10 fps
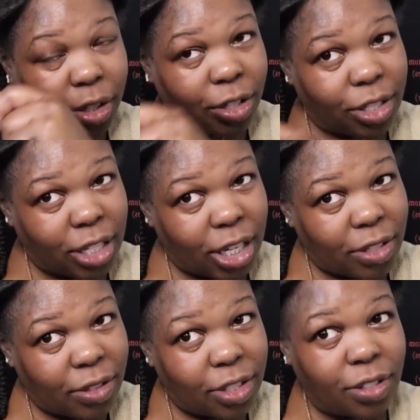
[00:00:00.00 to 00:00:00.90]

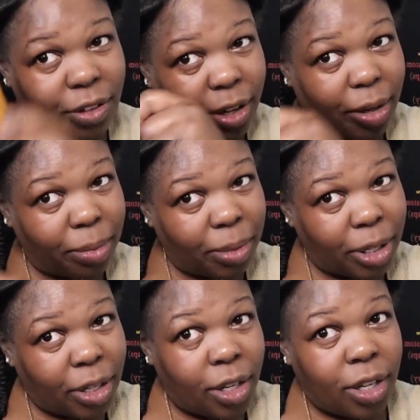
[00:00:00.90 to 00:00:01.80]
Thursdays on Instagram
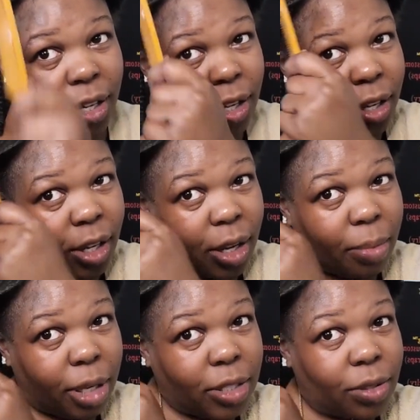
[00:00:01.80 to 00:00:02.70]

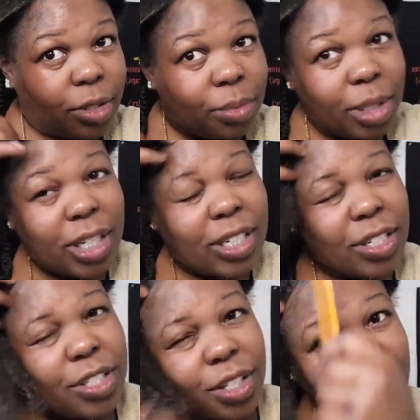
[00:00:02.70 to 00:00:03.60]
and my social media
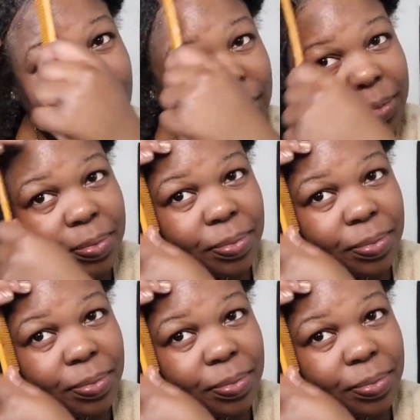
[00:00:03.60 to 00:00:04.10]
in general.